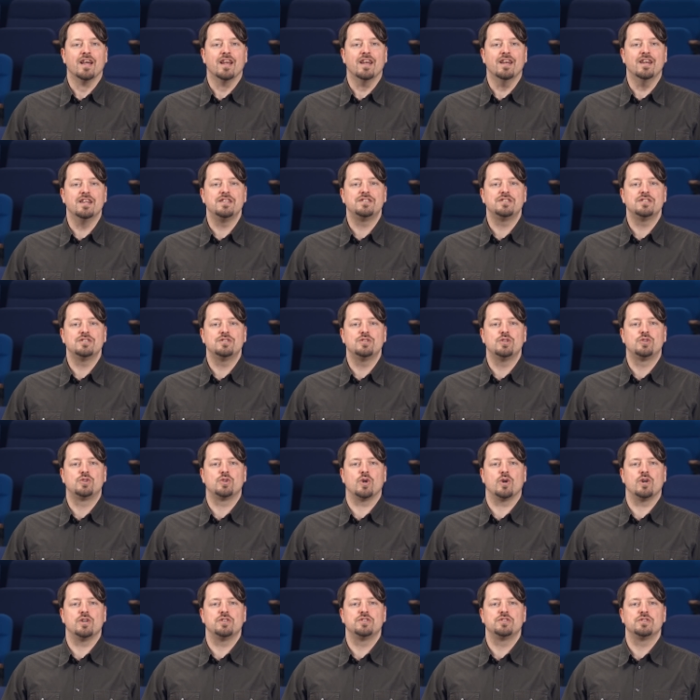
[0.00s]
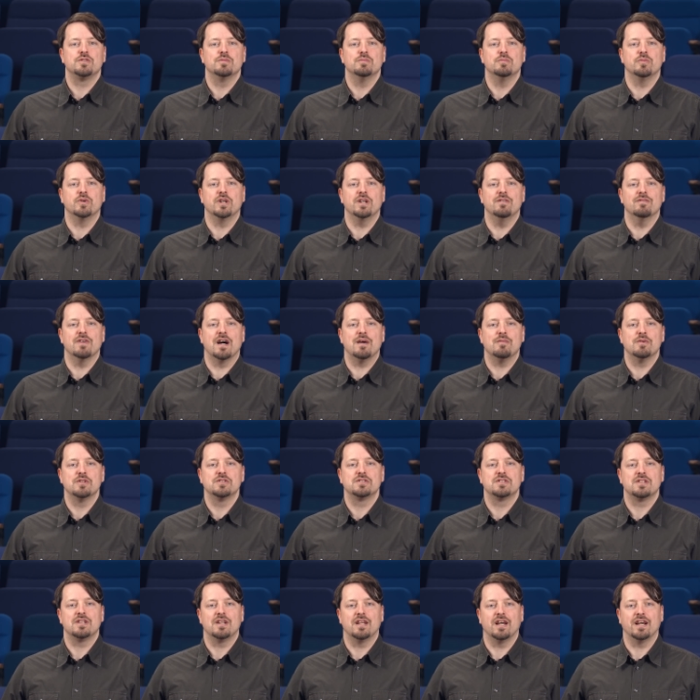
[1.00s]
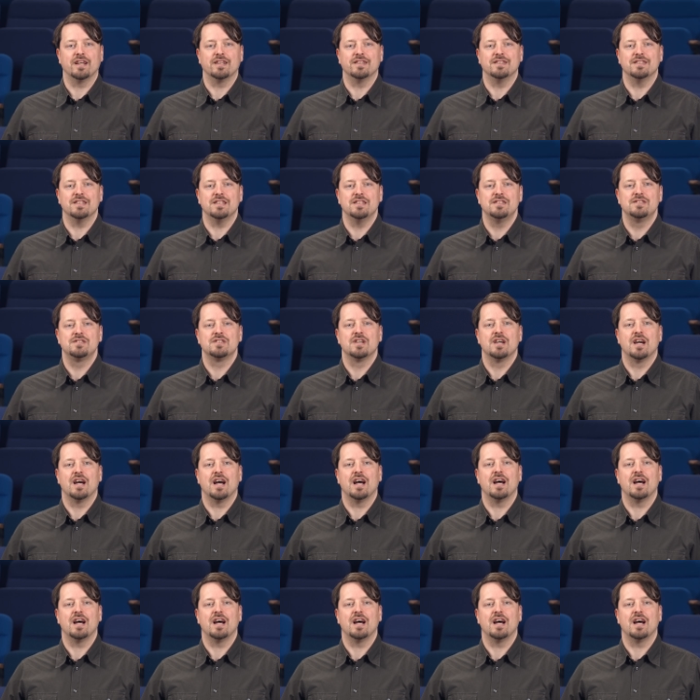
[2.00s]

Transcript: This is the choice marine mammals like these